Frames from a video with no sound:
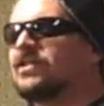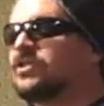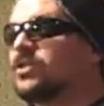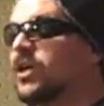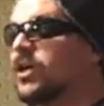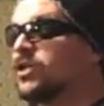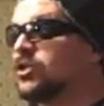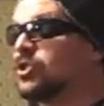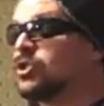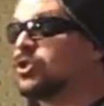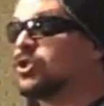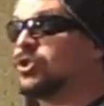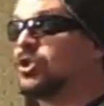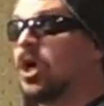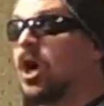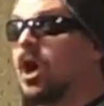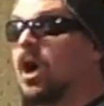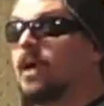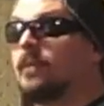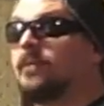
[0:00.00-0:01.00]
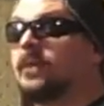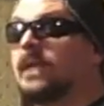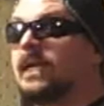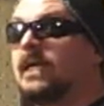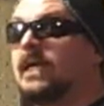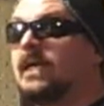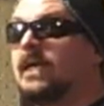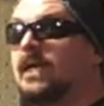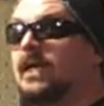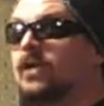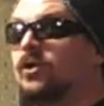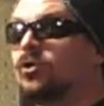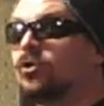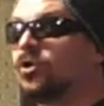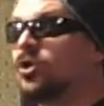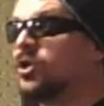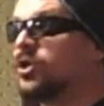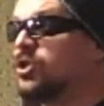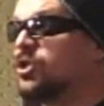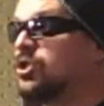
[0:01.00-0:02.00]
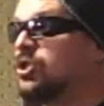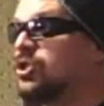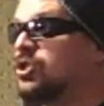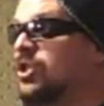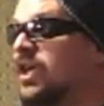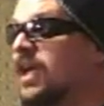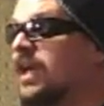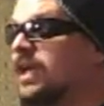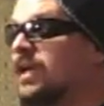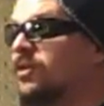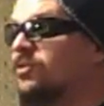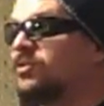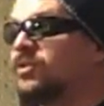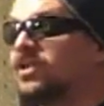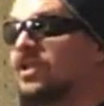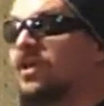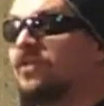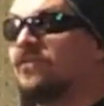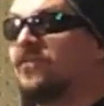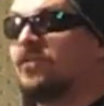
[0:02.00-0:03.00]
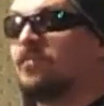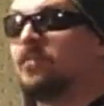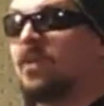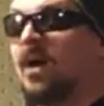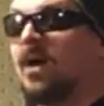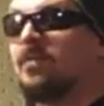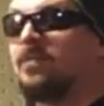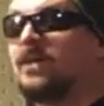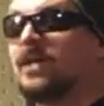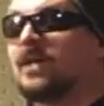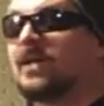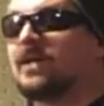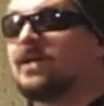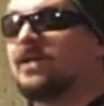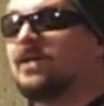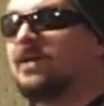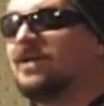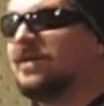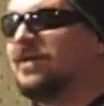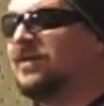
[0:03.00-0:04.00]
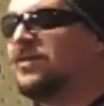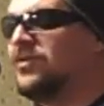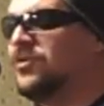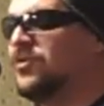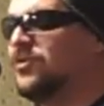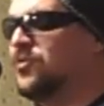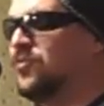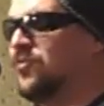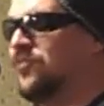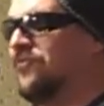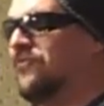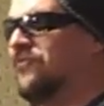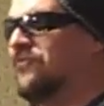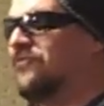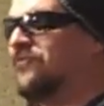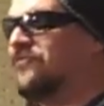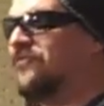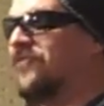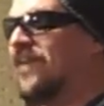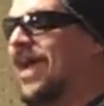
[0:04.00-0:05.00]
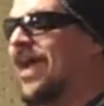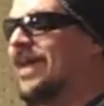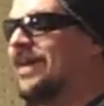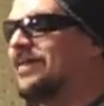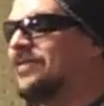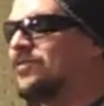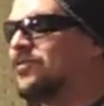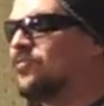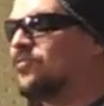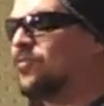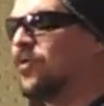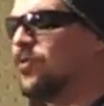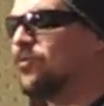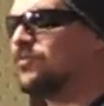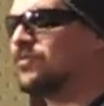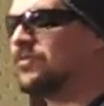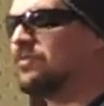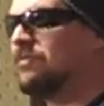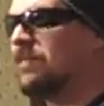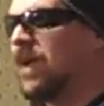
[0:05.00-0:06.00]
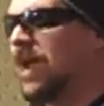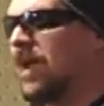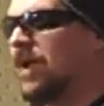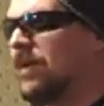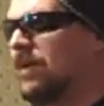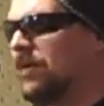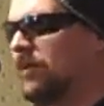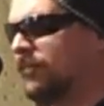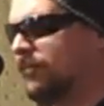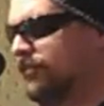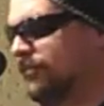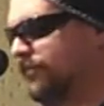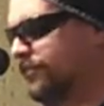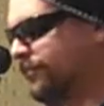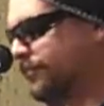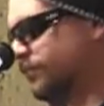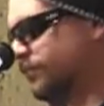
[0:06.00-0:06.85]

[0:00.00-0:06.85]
It's like, stop eating. You're going to shit yourself in public, you fat, gross man.